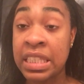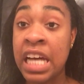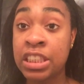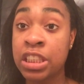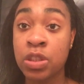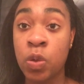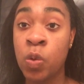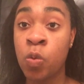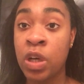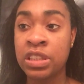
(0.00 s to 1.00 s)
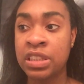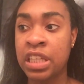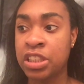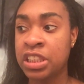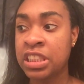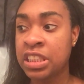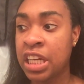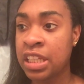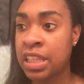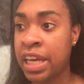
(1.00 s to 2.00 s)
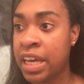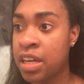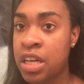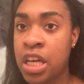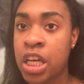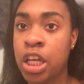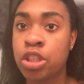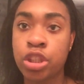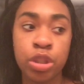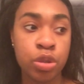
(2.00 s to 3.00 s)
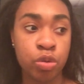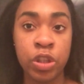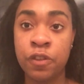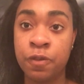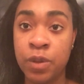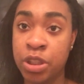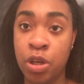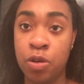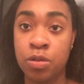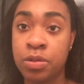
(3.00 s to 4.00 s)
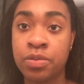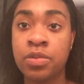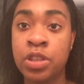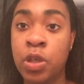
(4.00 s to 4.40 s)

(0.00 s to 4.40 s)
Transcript: That's just one session. It's not like 2, 3, you know,